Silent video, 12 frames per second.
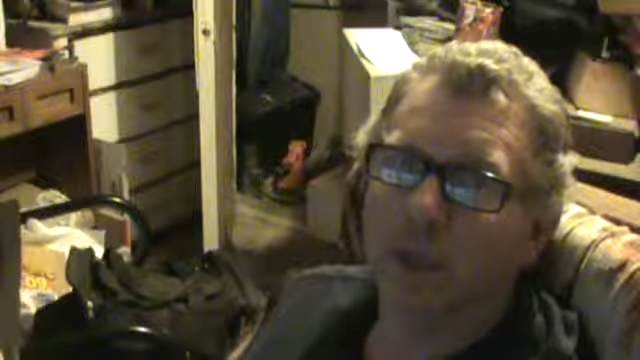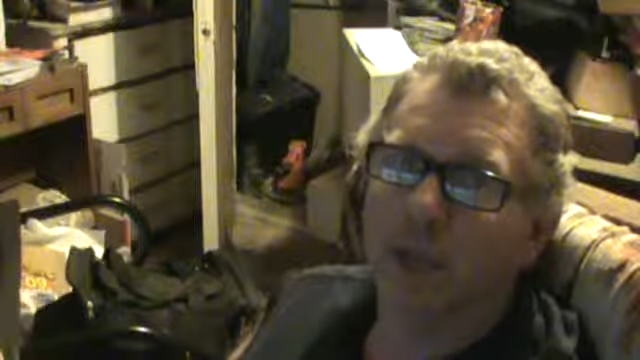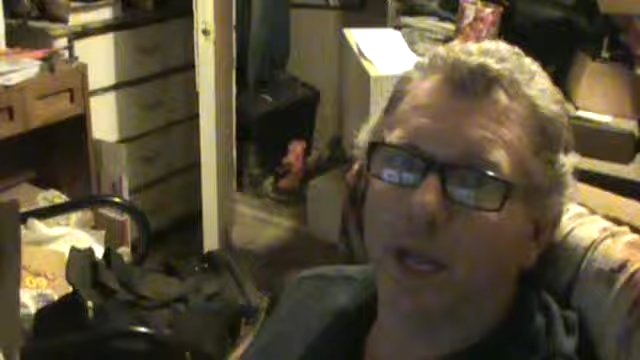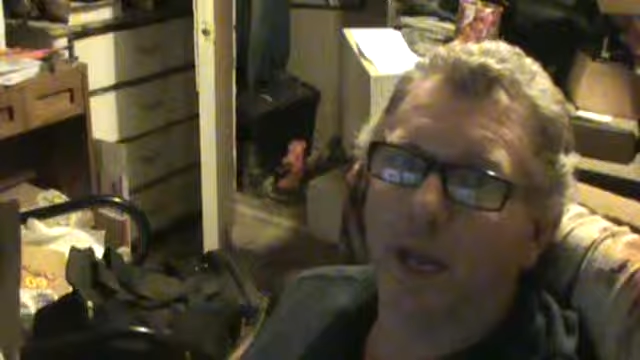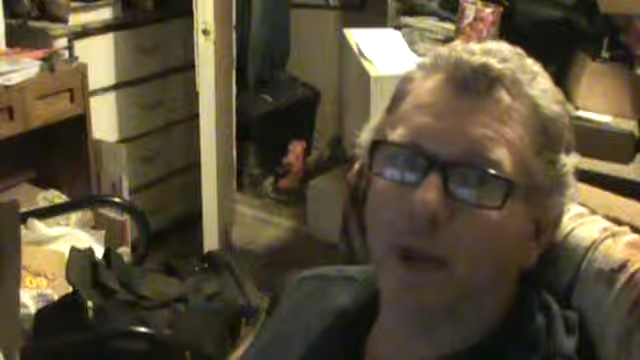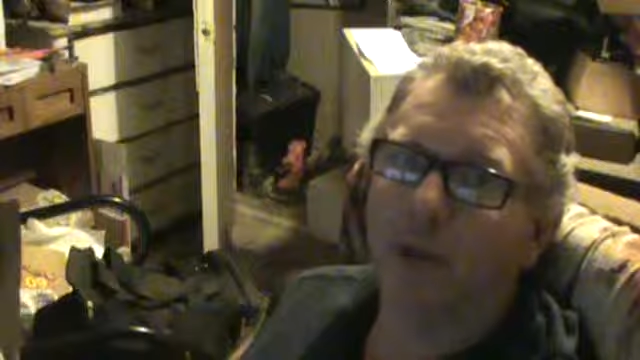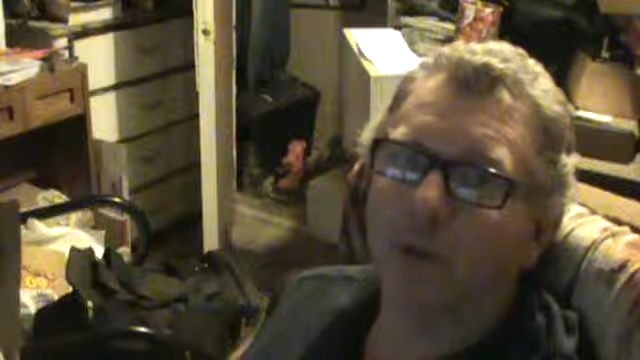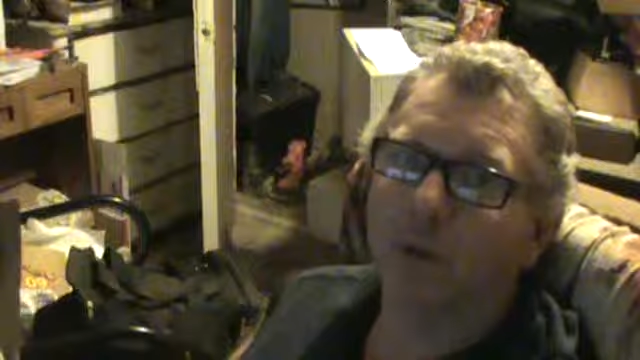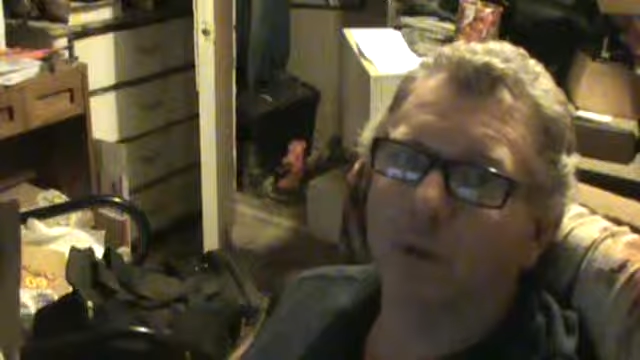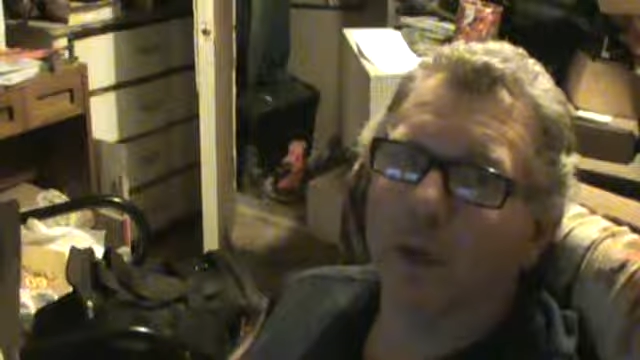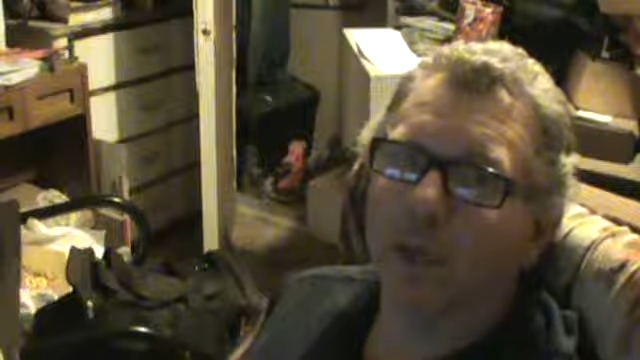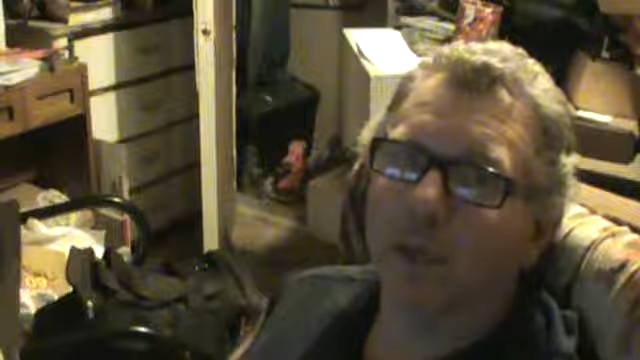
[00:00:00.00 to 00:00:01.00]
Now
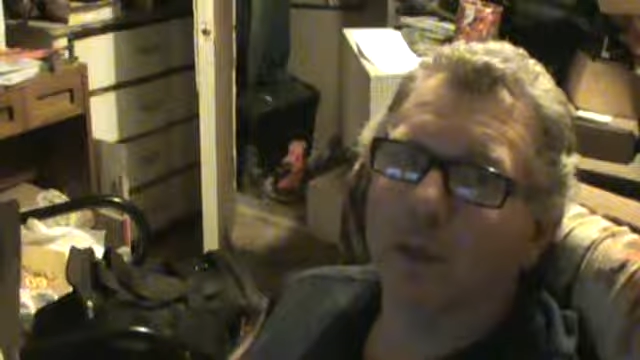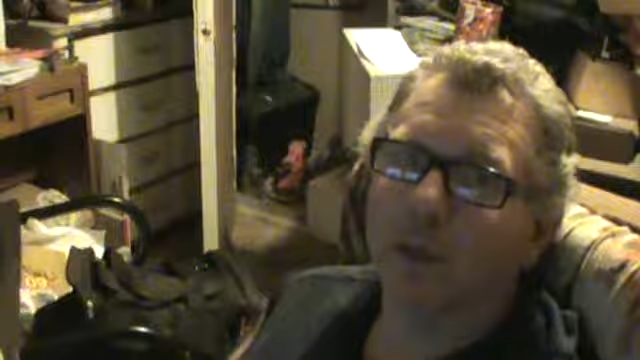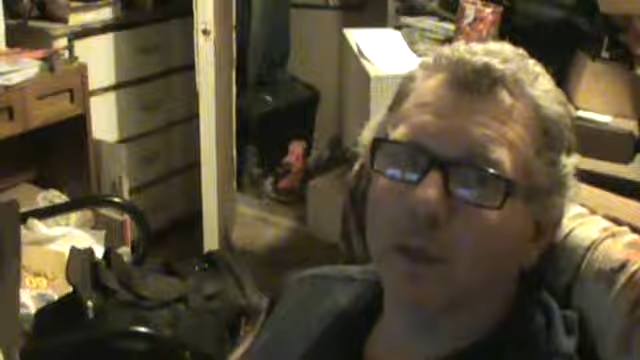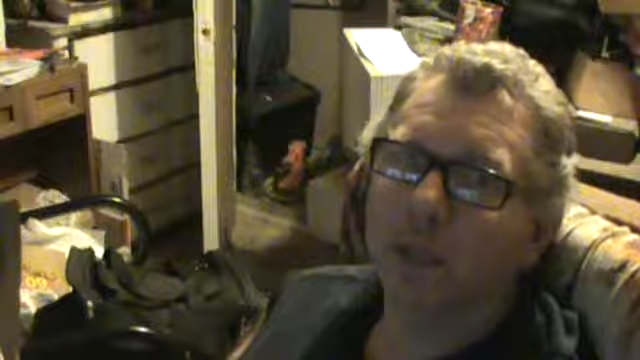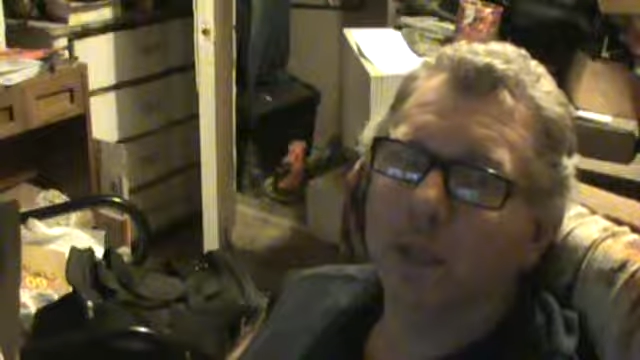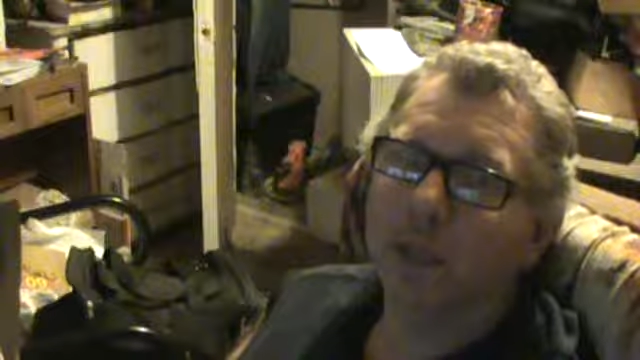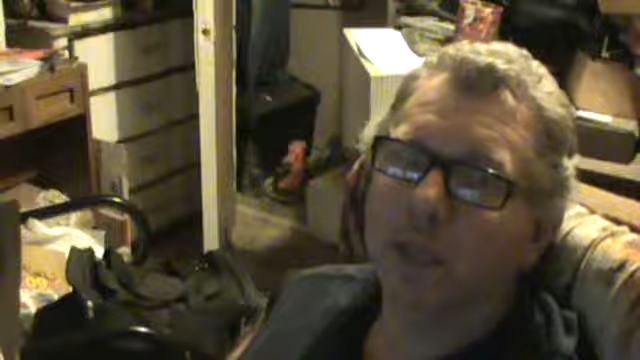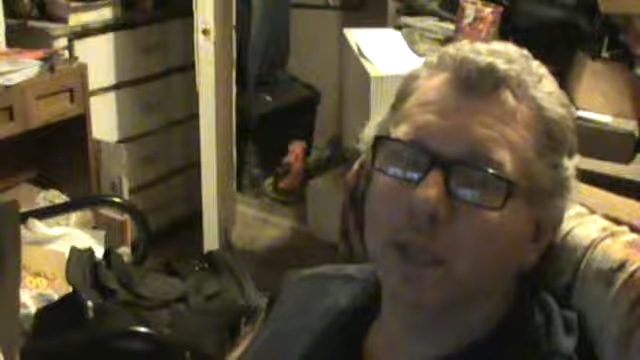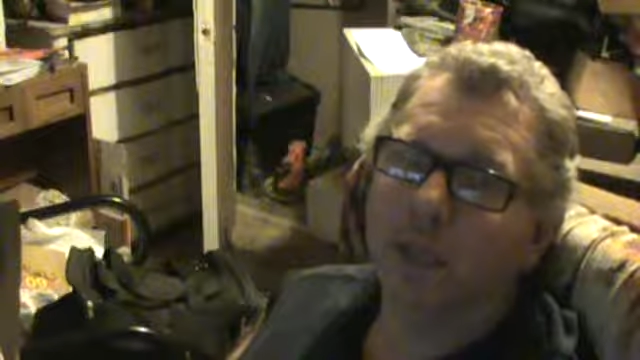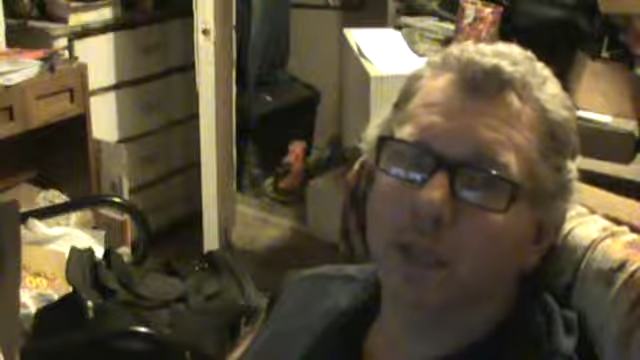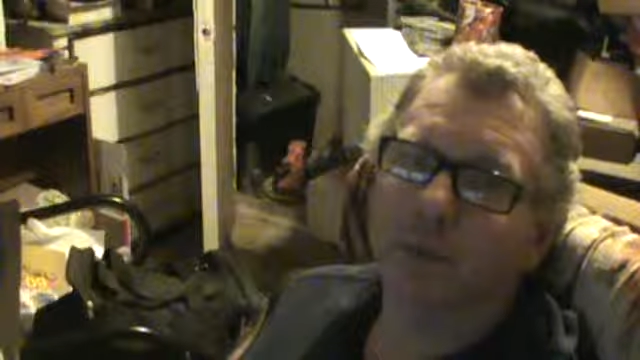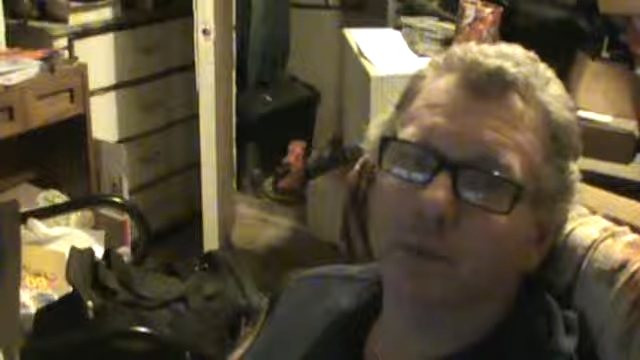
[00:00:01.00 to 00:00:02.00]
granted,
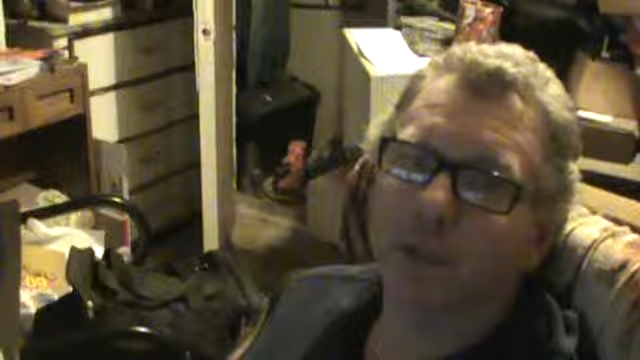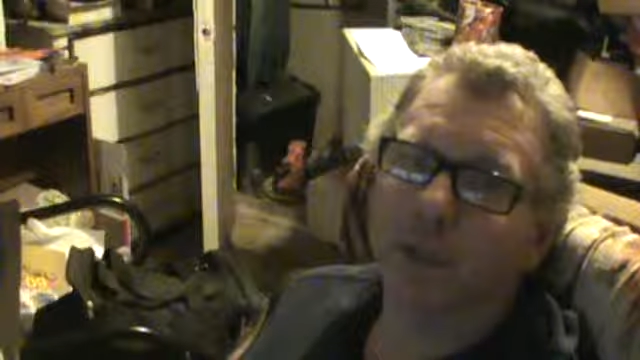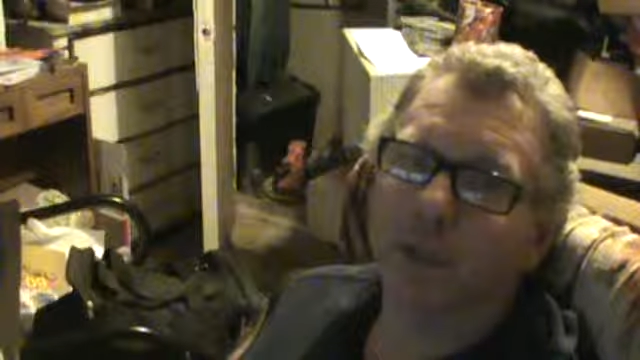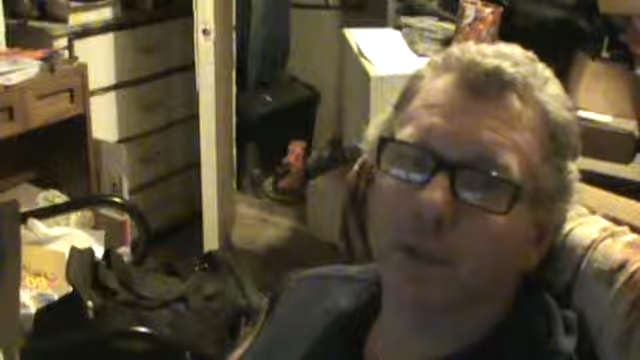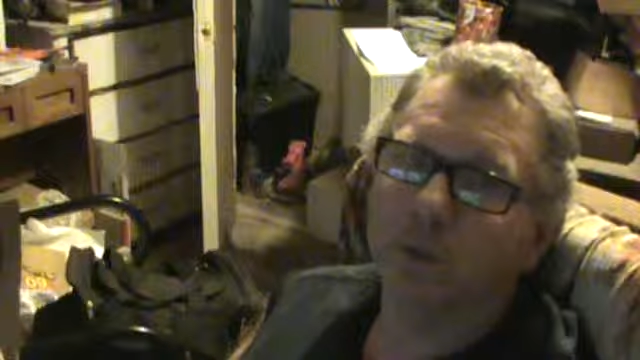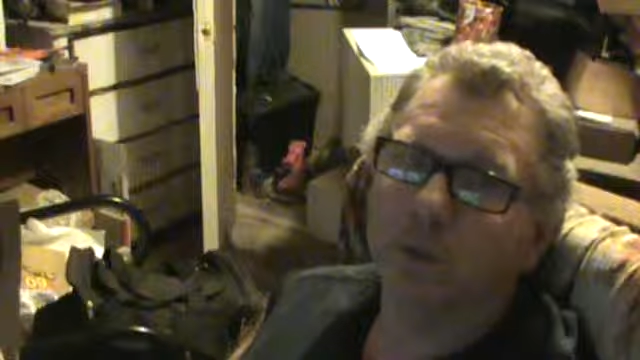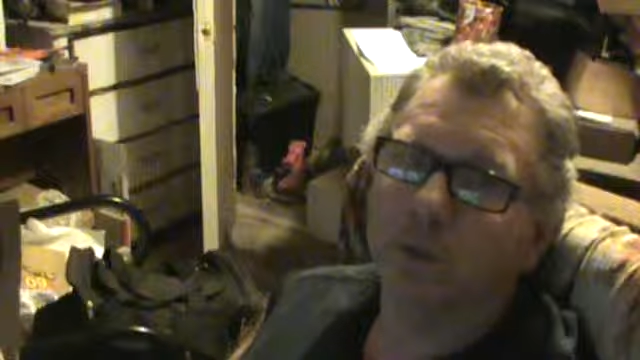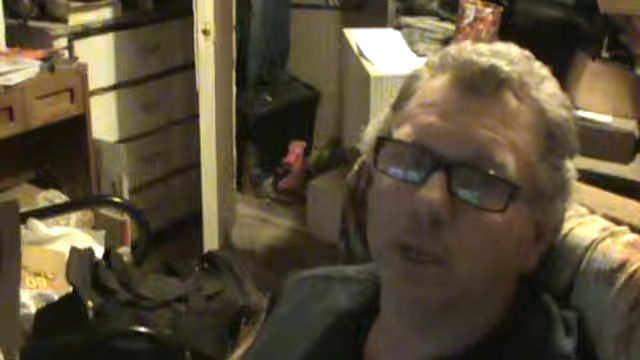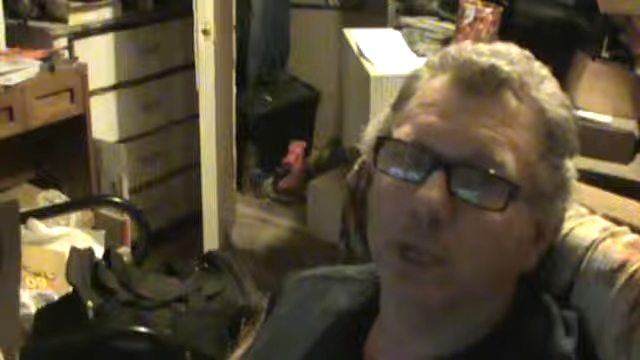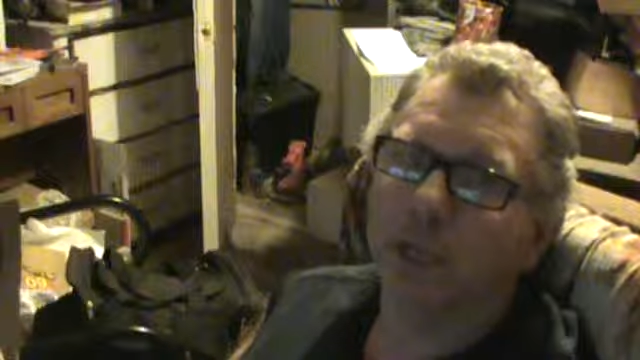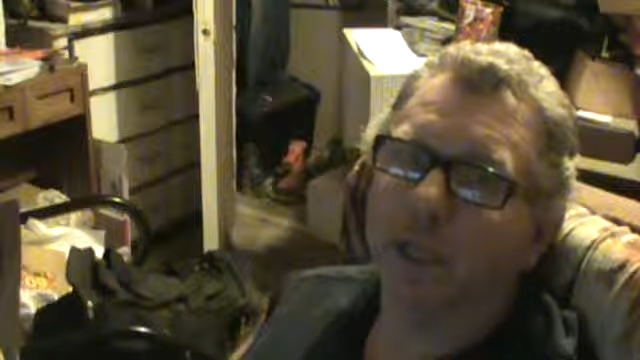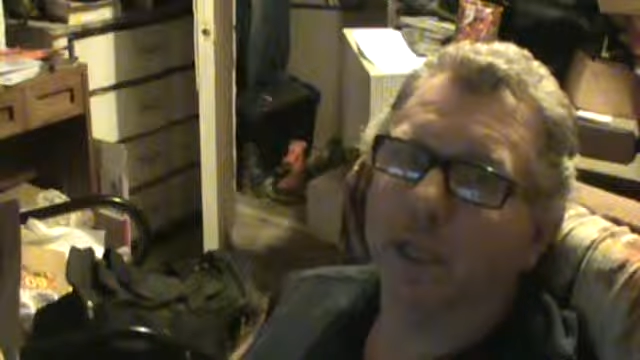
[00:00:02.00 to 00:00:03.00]
he never used
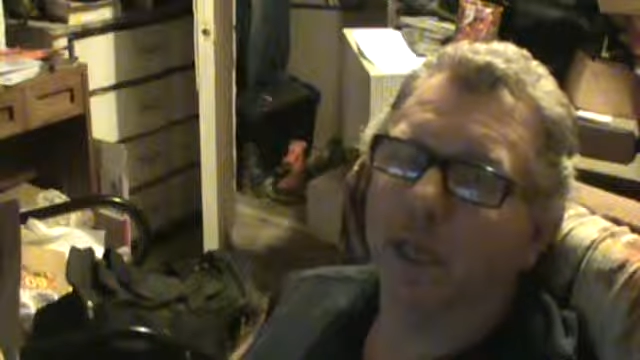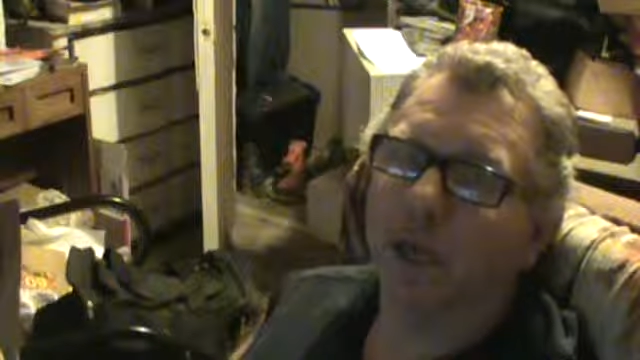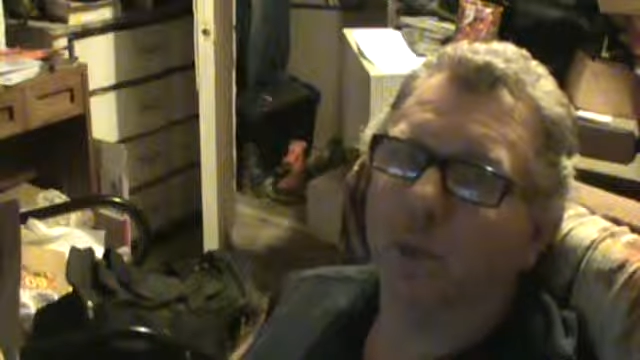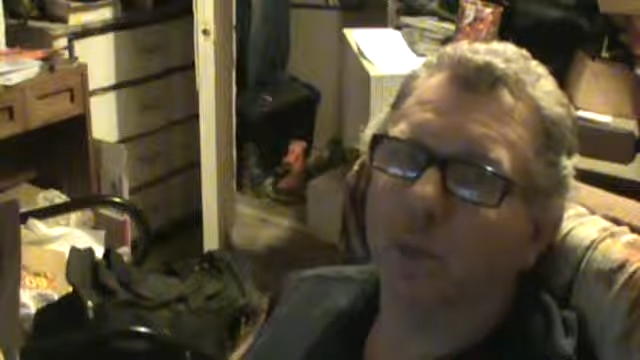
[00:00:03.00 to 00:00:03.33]
a